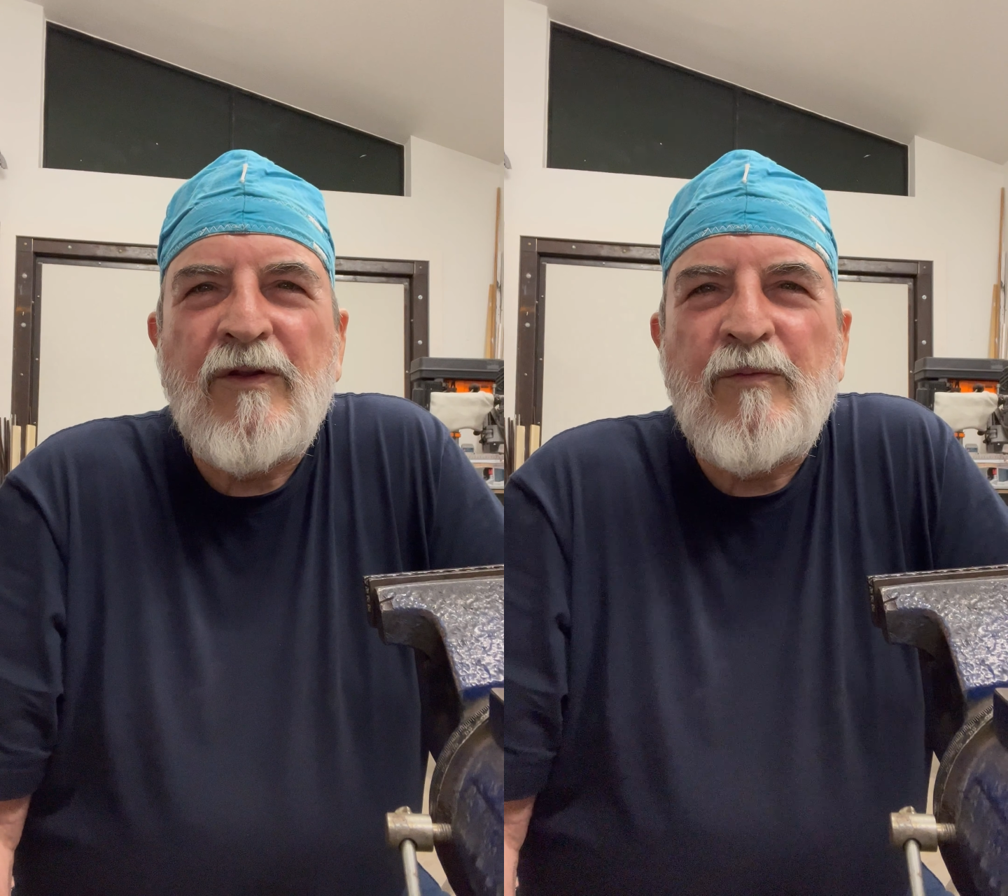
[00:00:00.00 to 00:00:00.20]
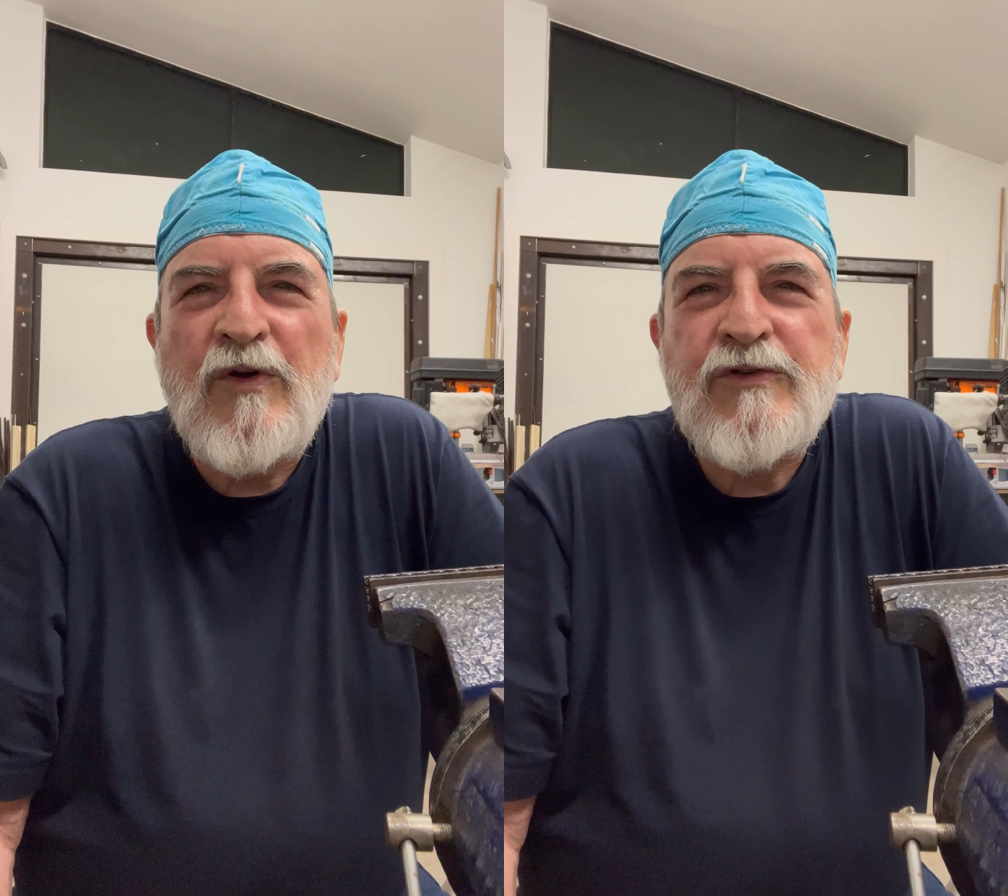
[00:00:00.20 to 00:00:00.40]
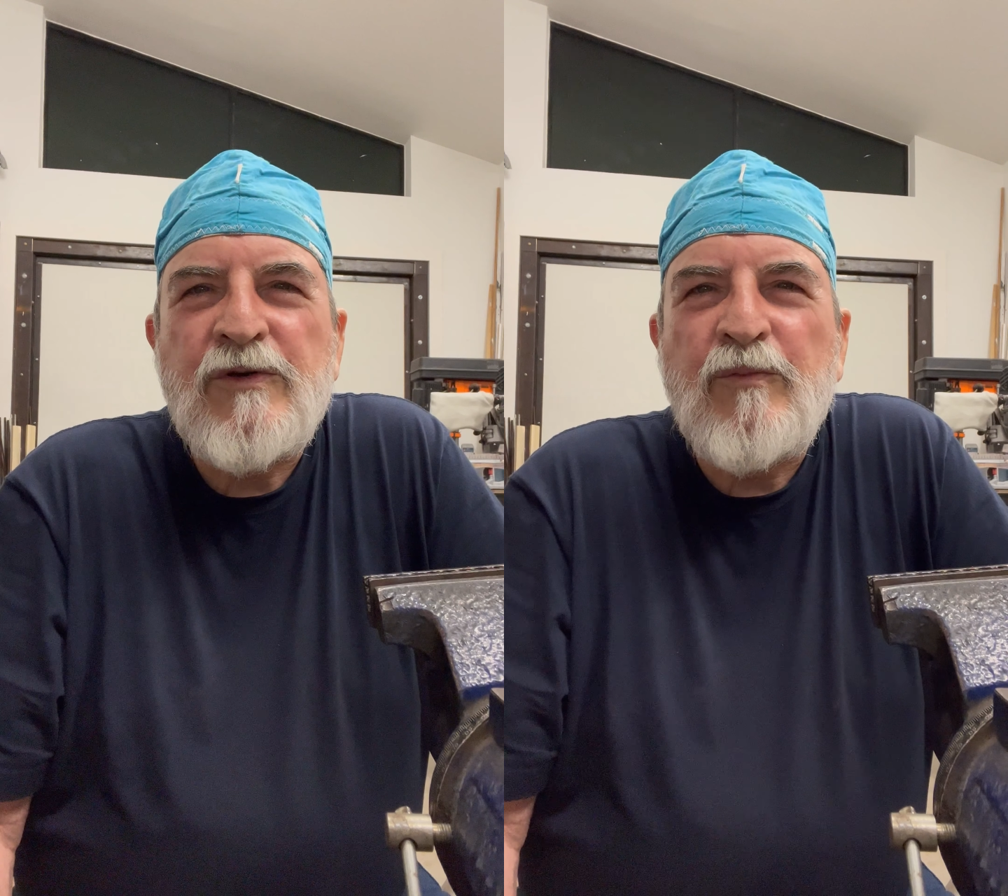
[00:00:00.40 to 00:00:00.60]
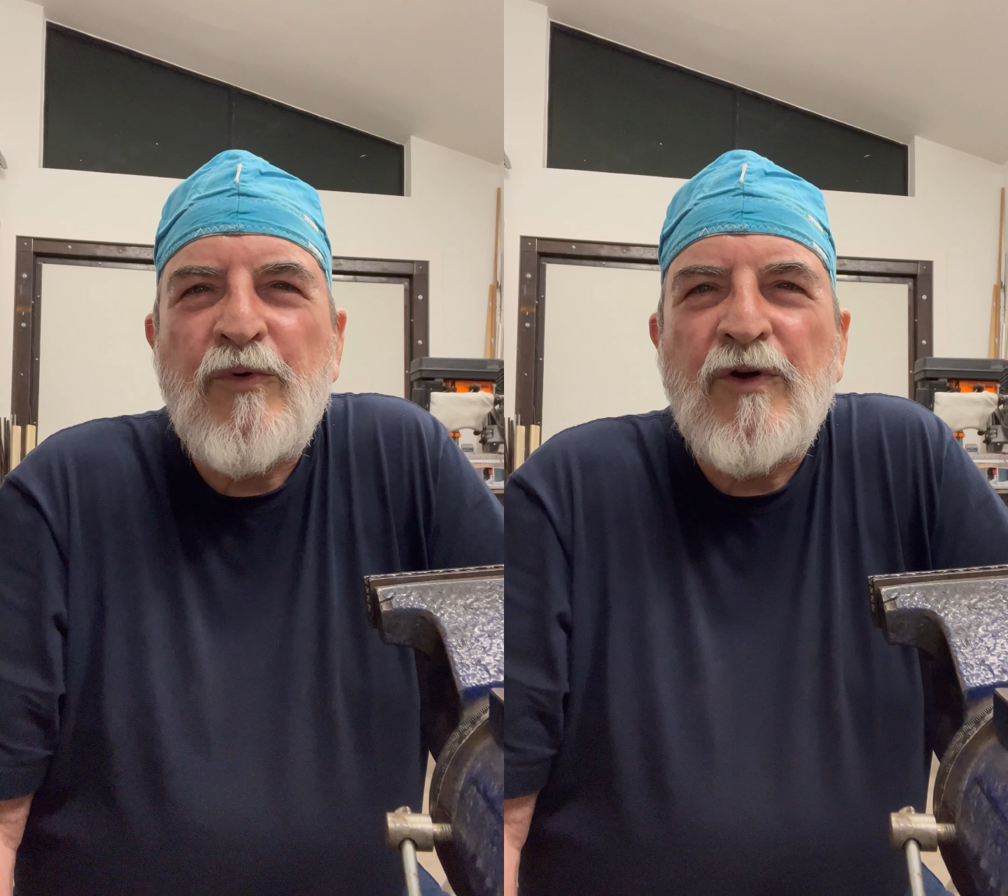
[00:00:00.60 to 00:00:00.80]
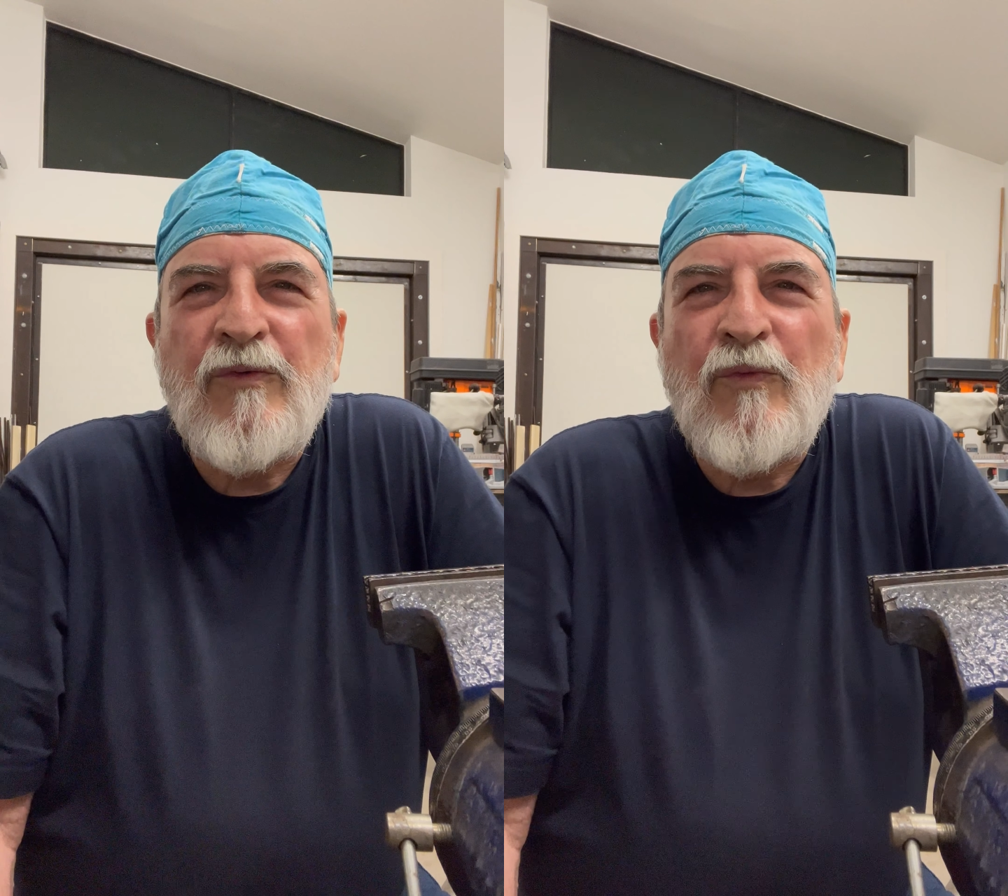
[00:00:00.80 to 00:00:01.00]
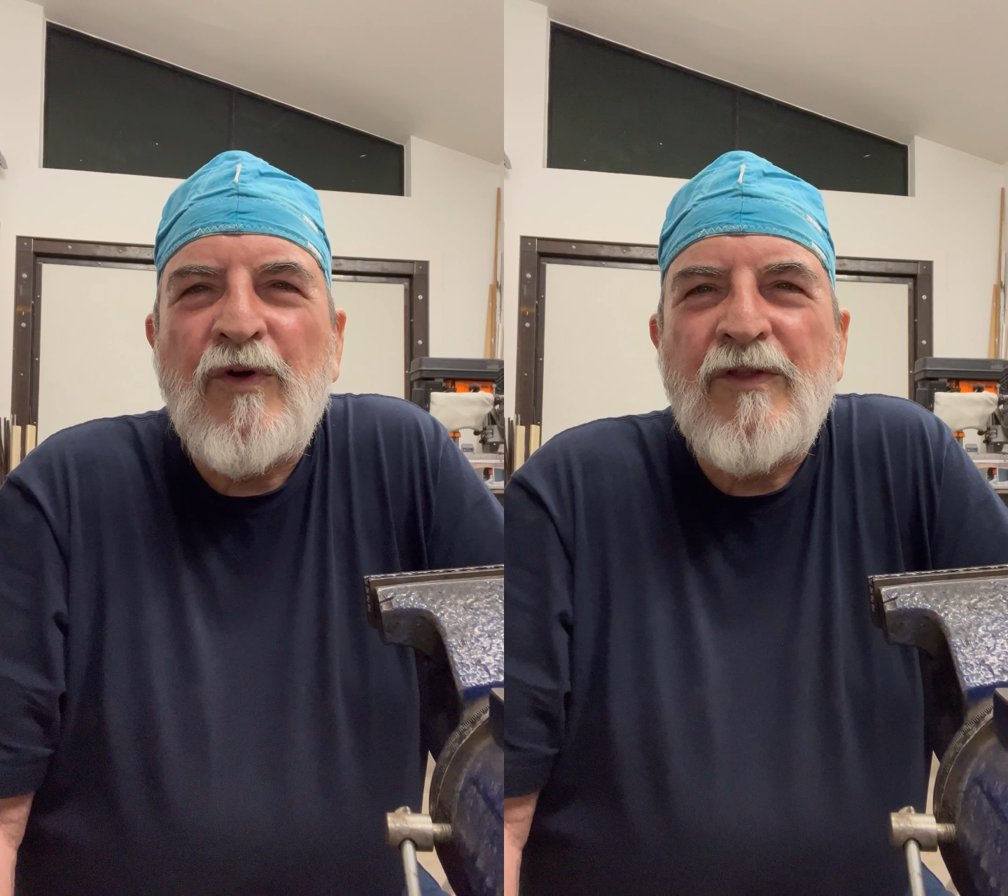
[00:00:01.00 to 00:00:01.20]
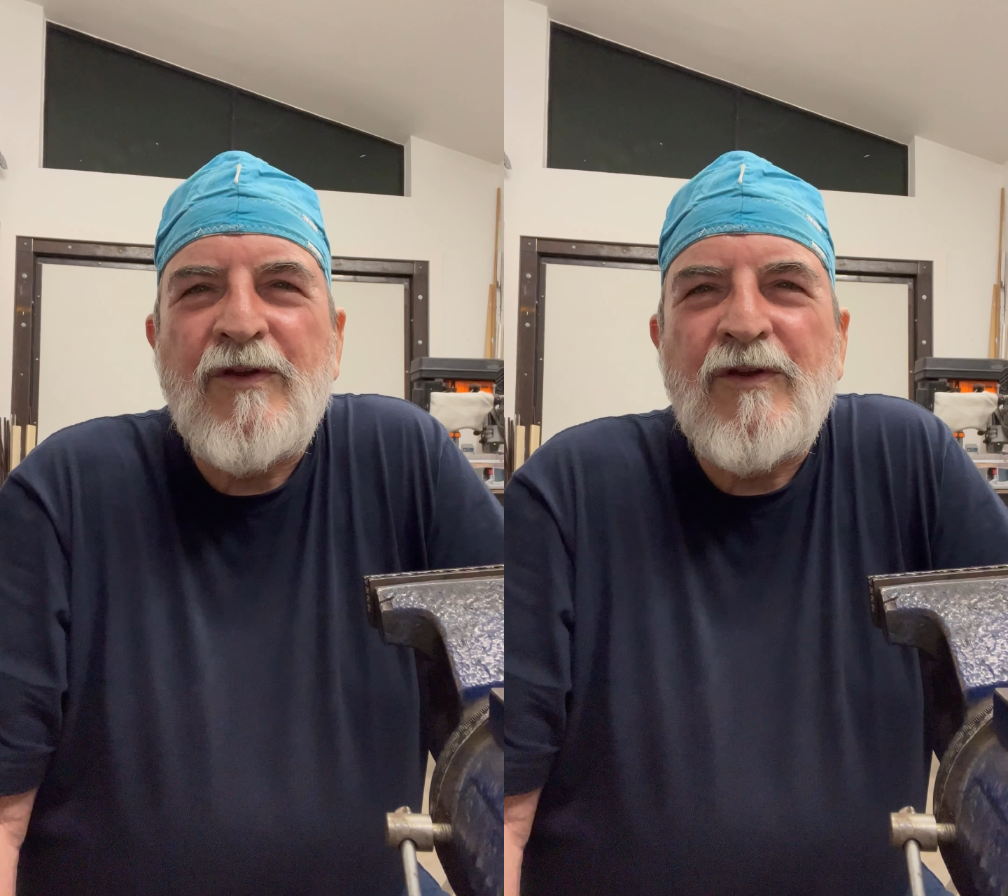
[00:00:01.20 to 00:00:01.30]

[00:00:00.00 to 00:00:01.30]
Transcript: the most important one,